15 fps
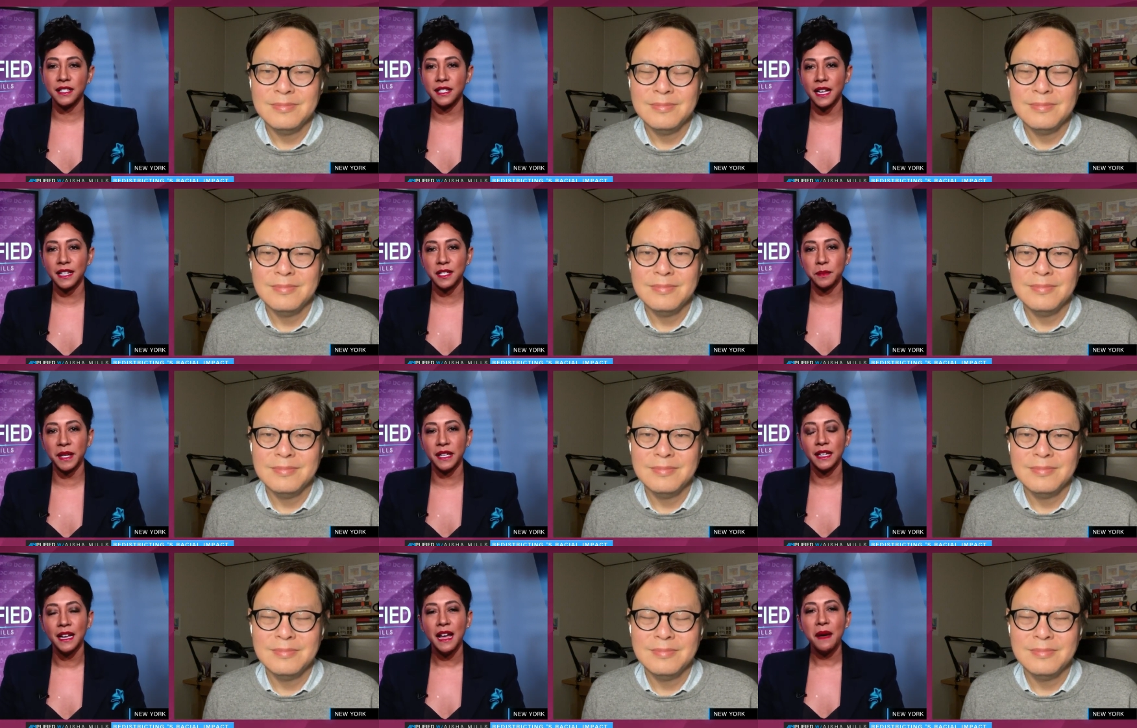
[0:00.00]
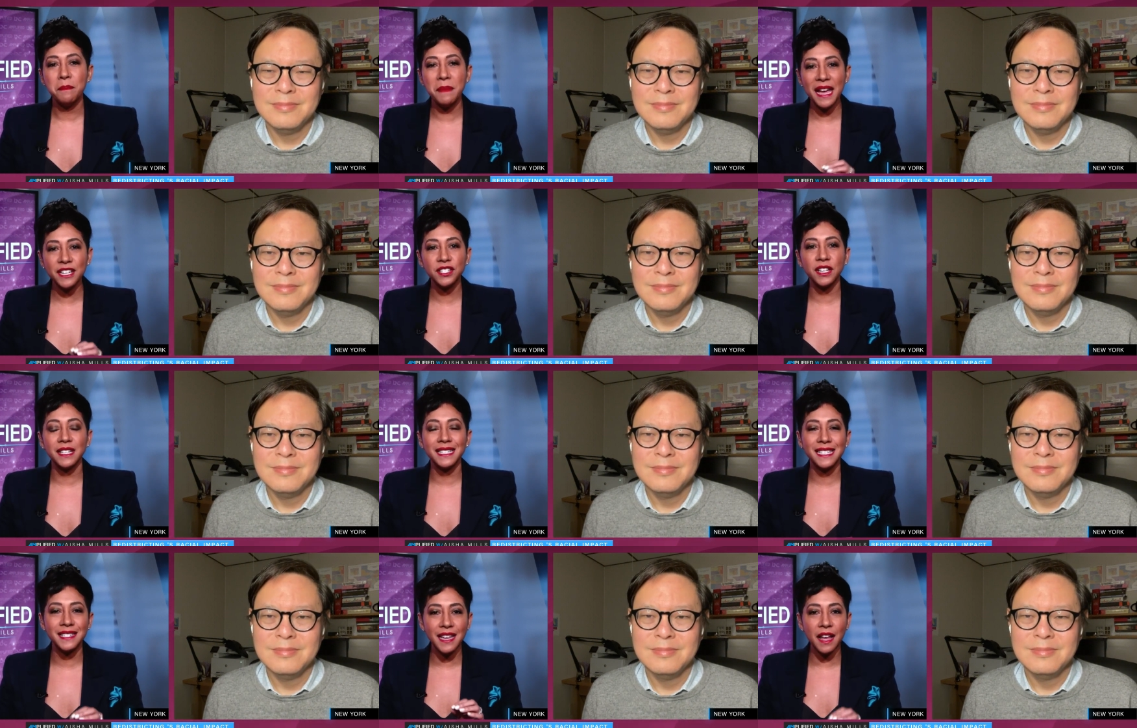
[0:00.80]
Speaker 1: assessment
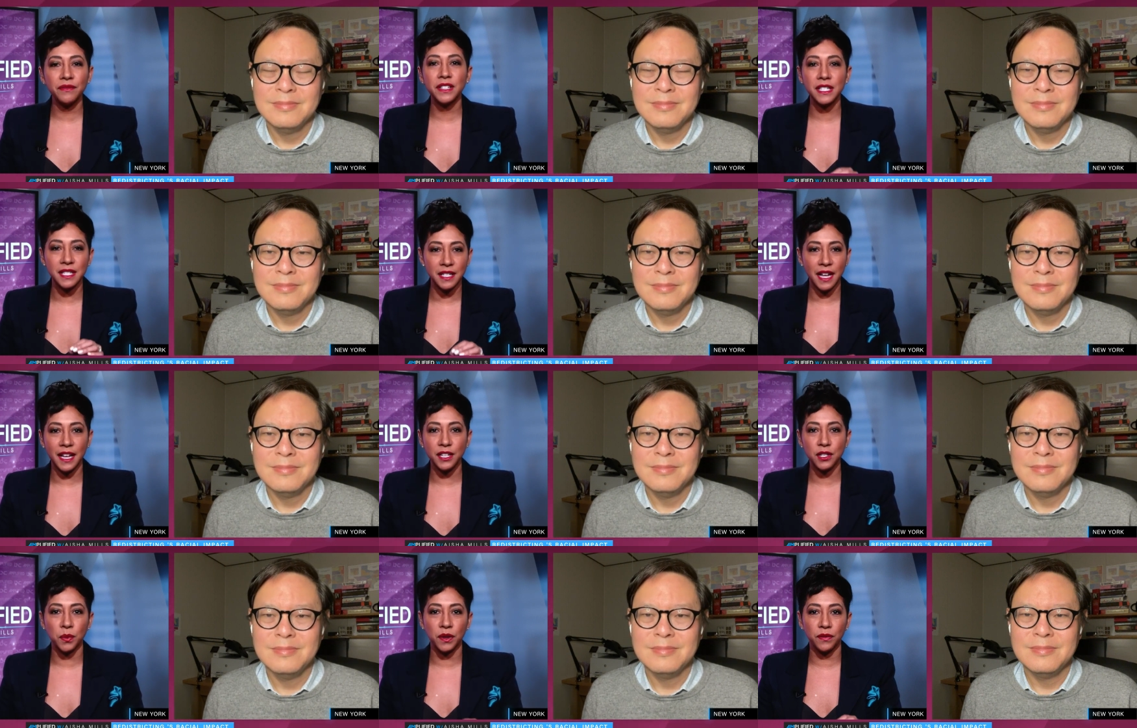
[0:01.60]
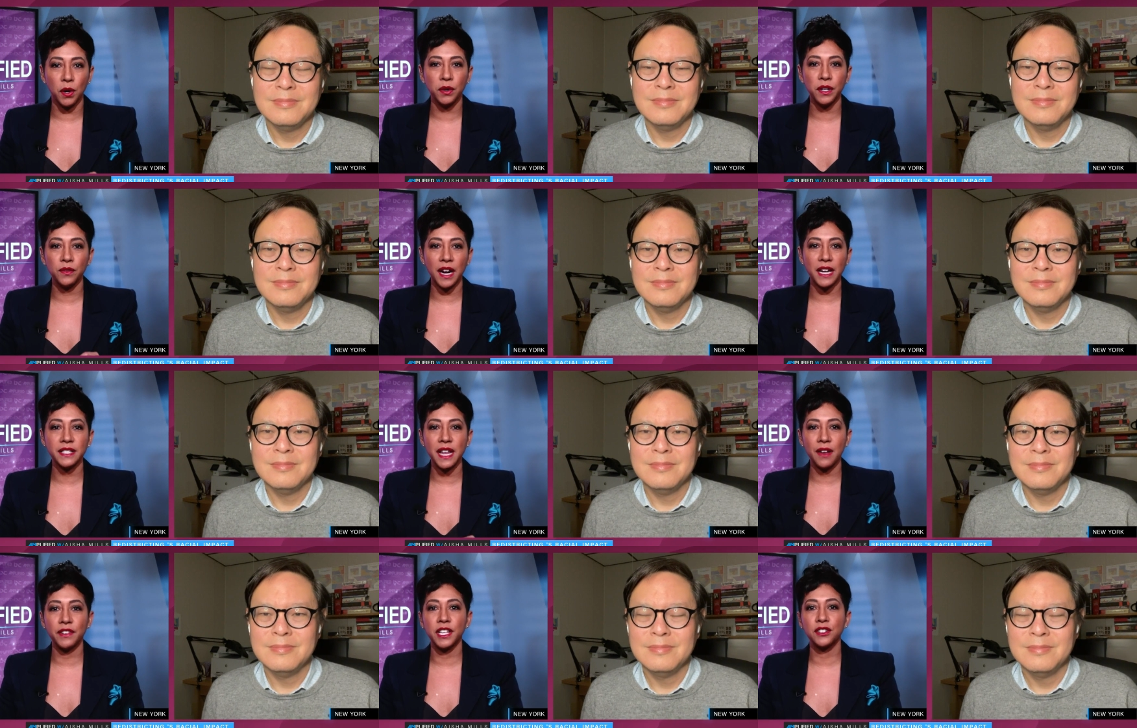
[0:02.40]
mentioned seven states where voting
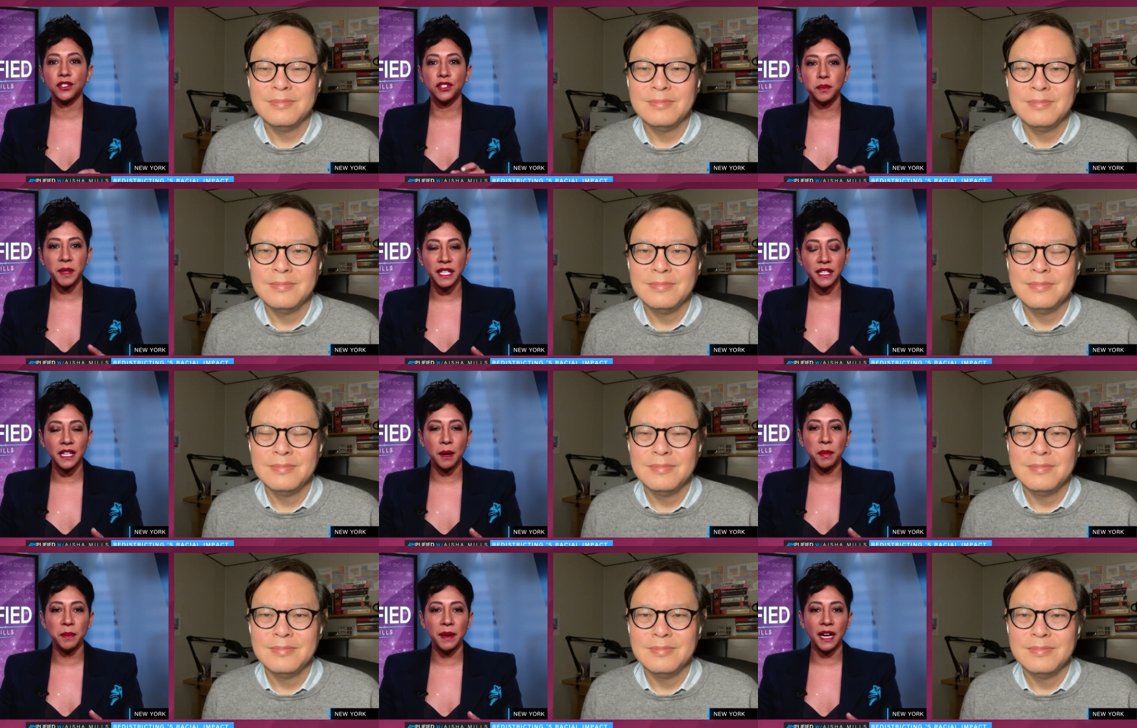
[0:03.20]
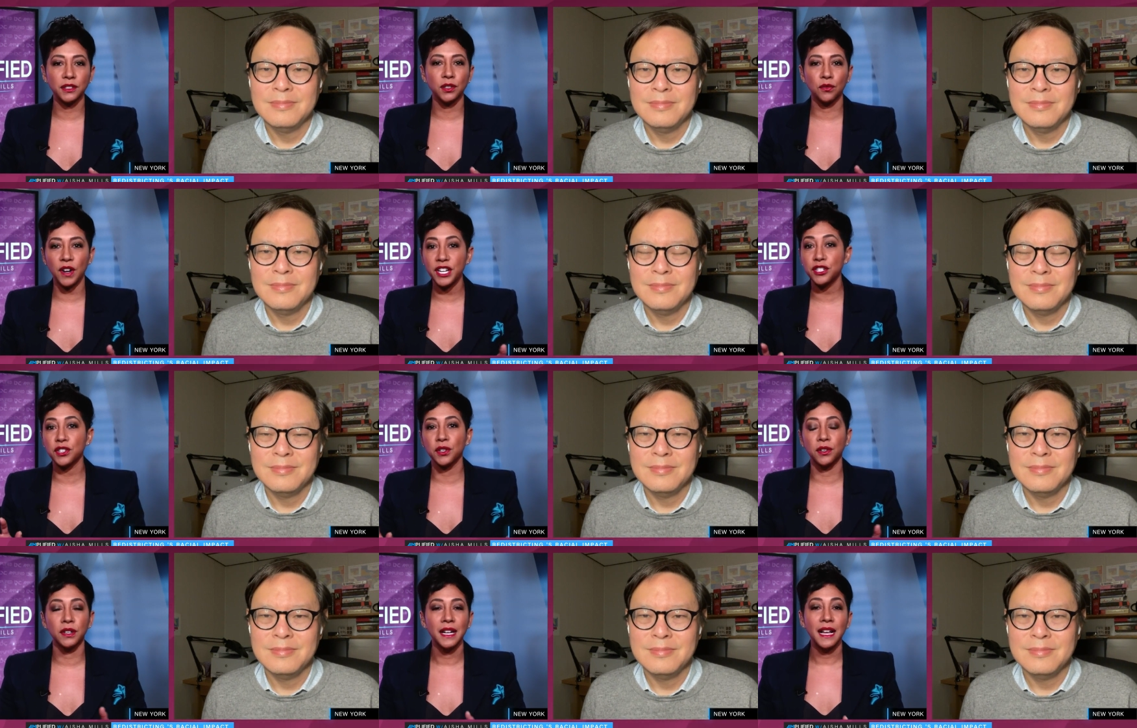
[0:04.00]
rights advocates are speaking up about the
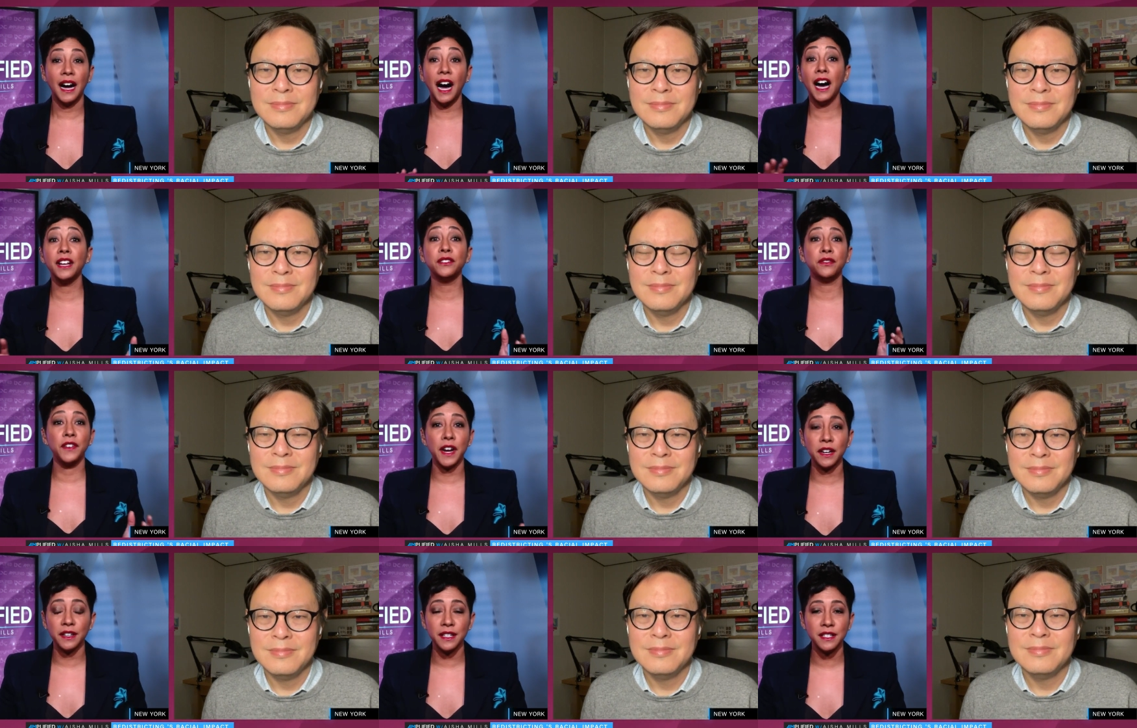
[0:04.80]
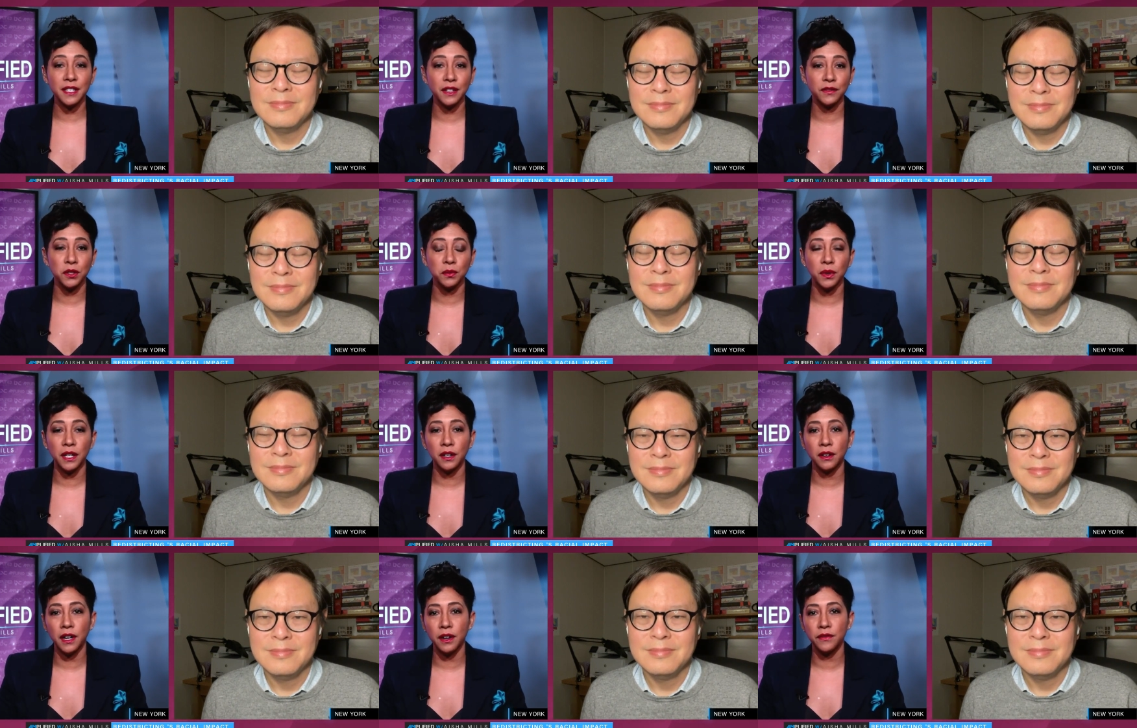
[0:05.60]
racial unfairness, if you
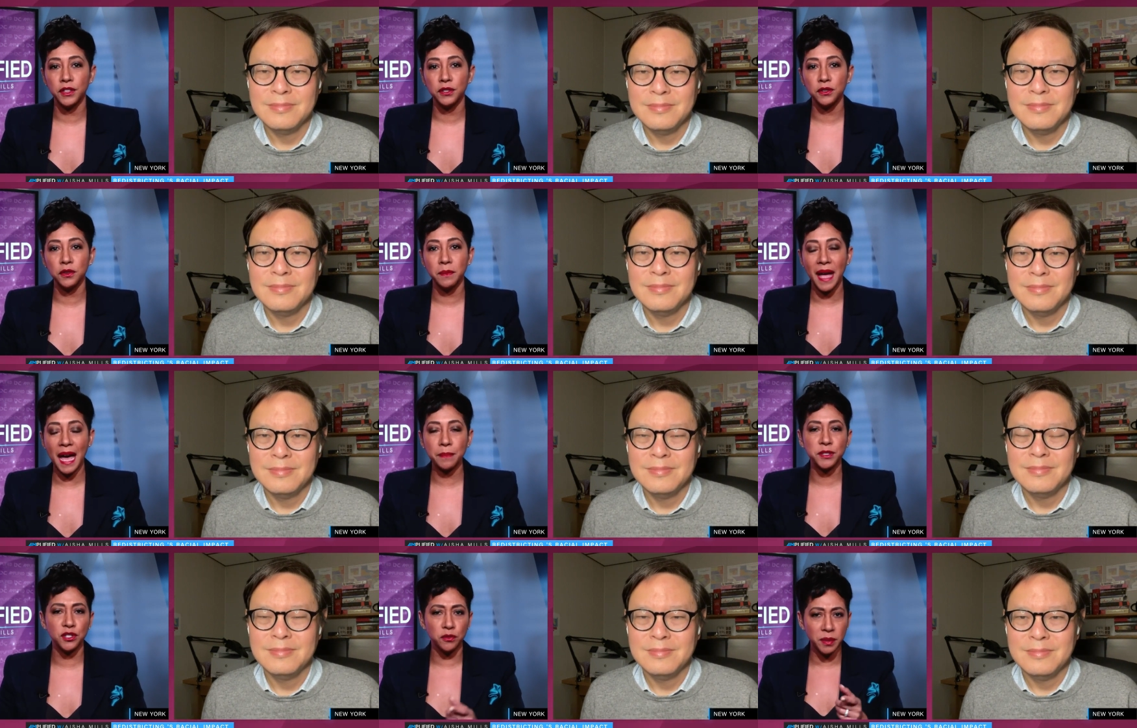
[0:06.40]
will, of the new maps.